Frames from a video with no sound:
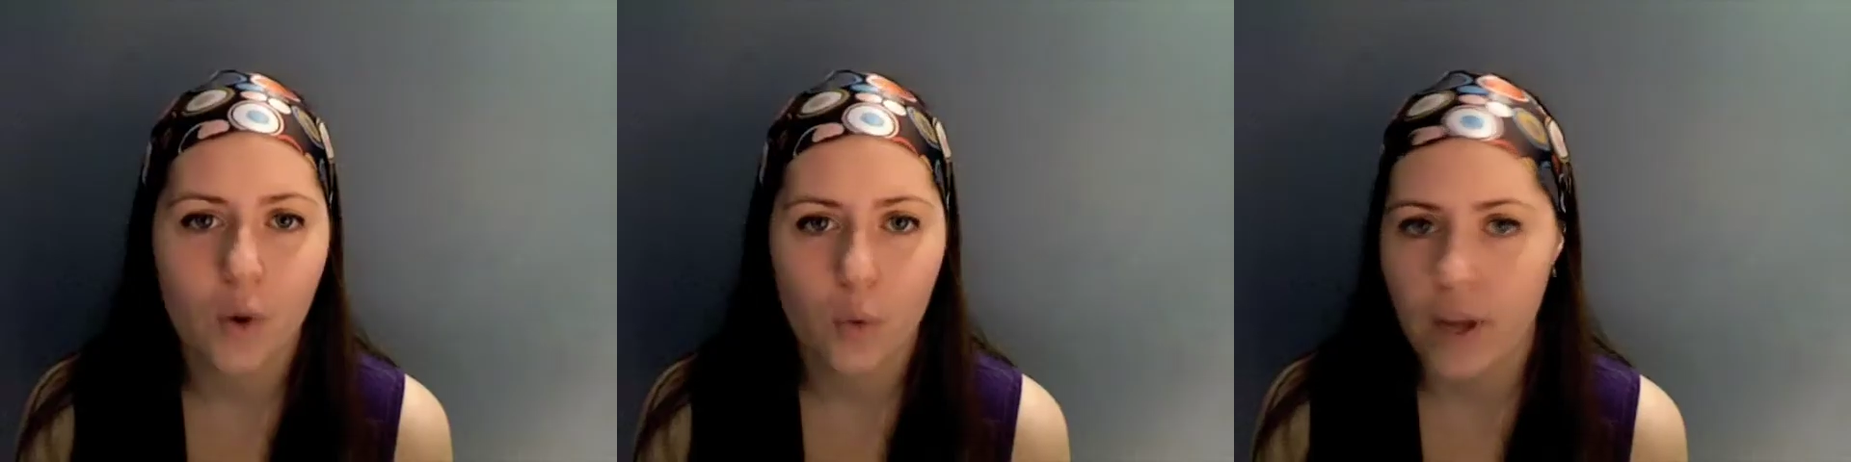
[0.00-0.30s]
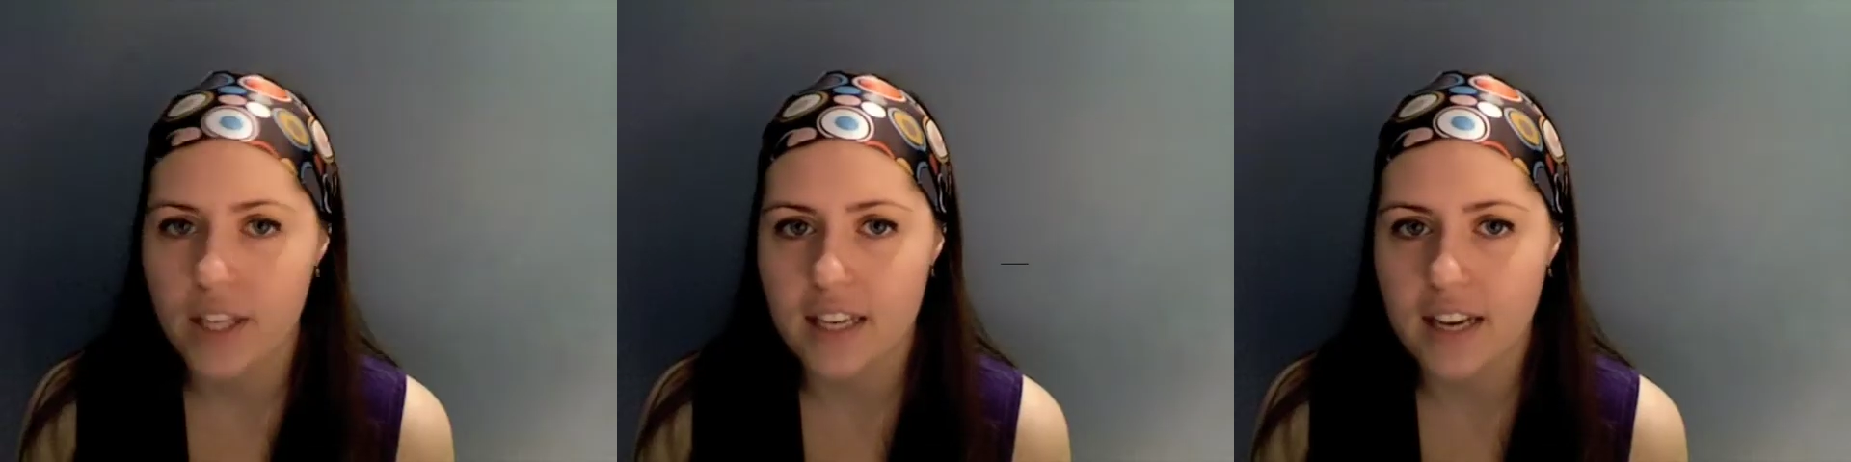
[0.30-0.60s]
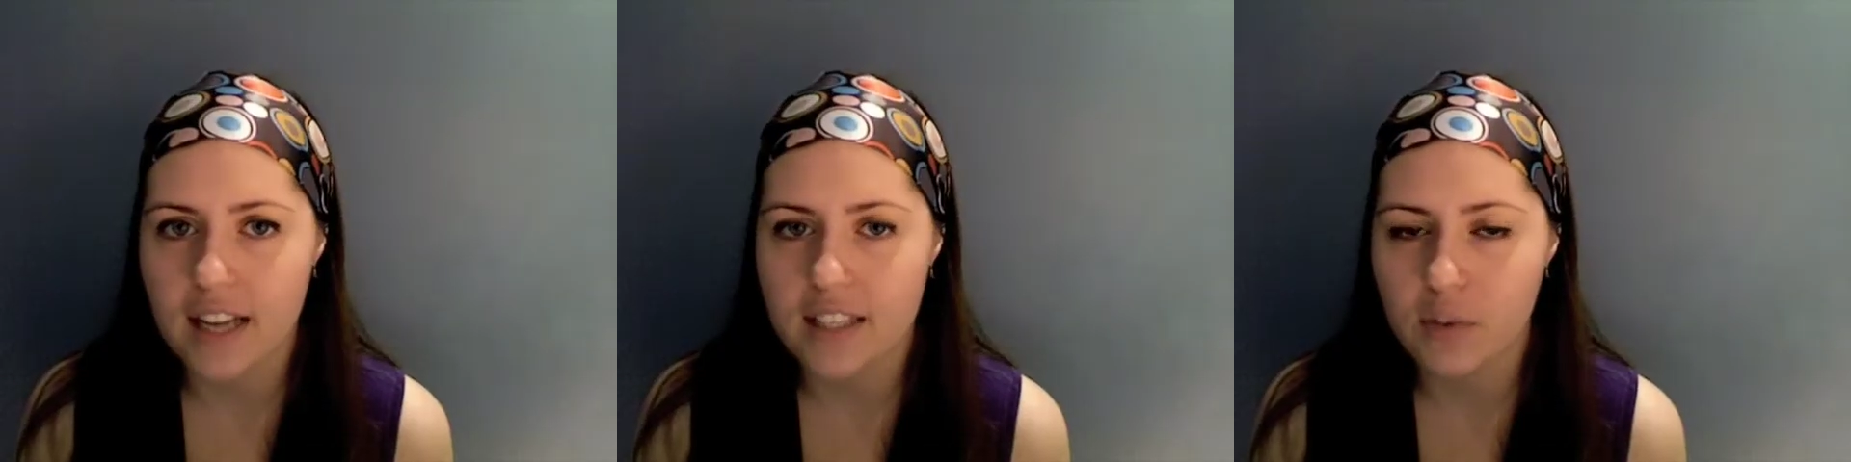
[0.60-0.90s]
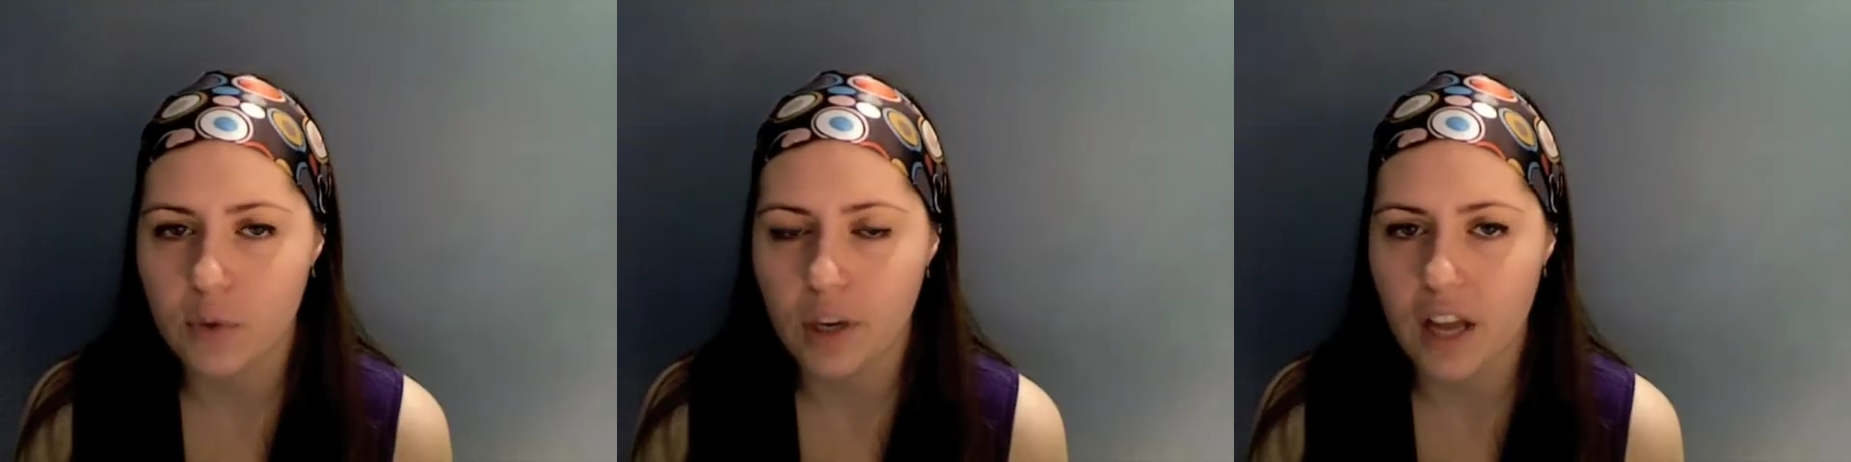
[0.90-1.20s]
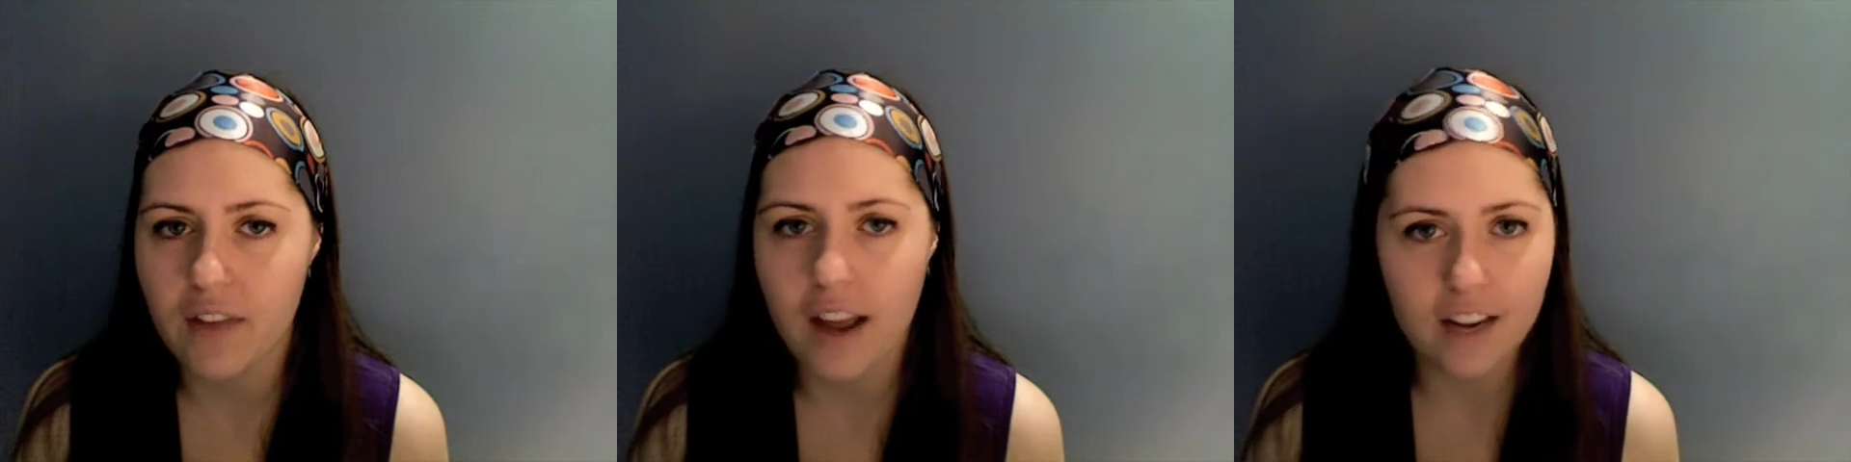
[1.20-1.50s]
Wednesday asked if we could
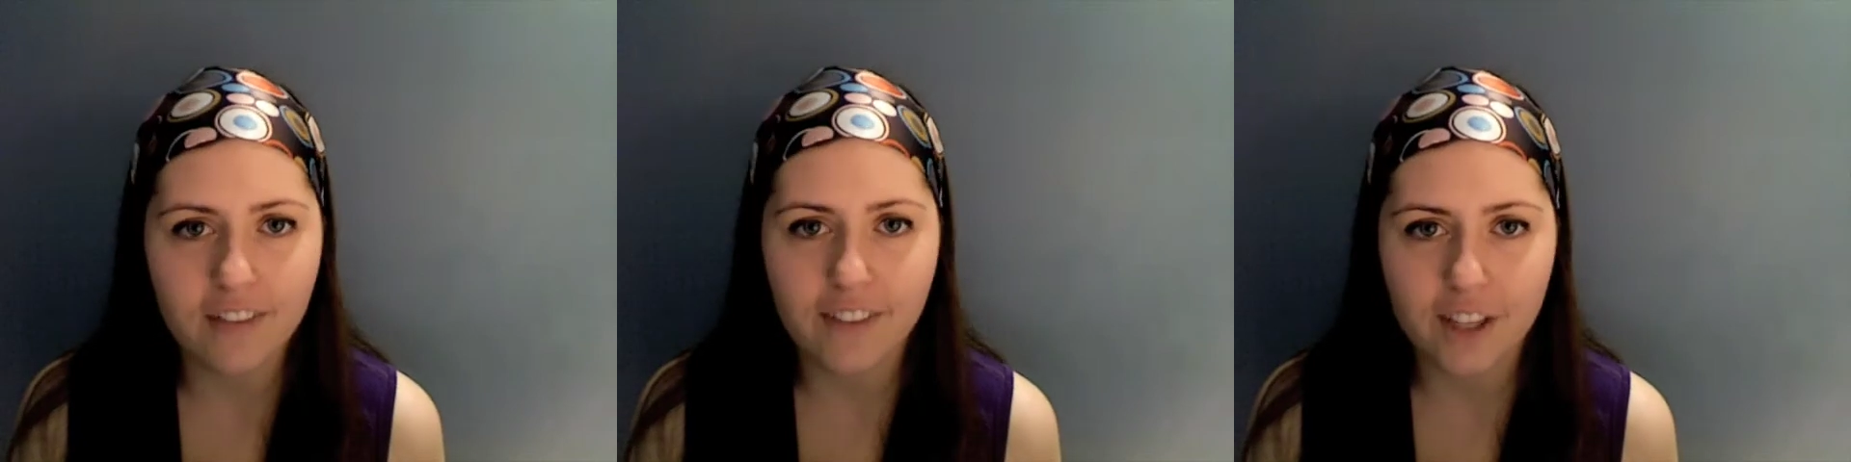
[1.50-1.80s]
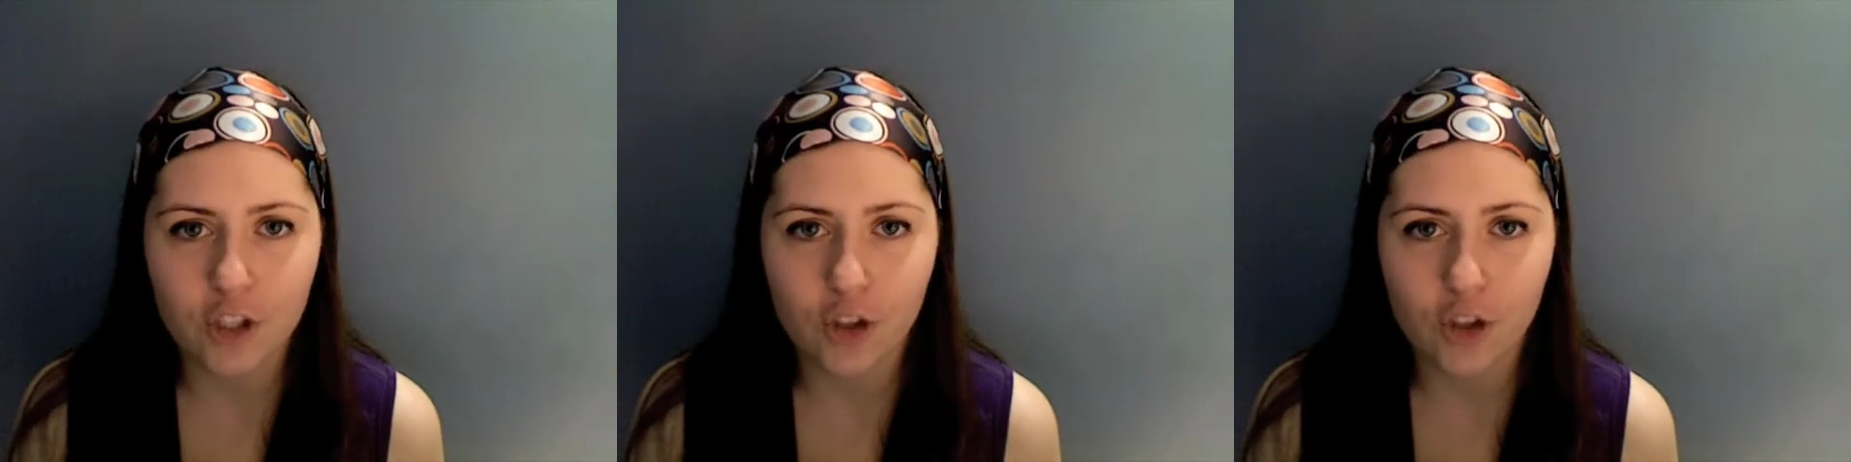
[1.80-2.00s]
have any fictional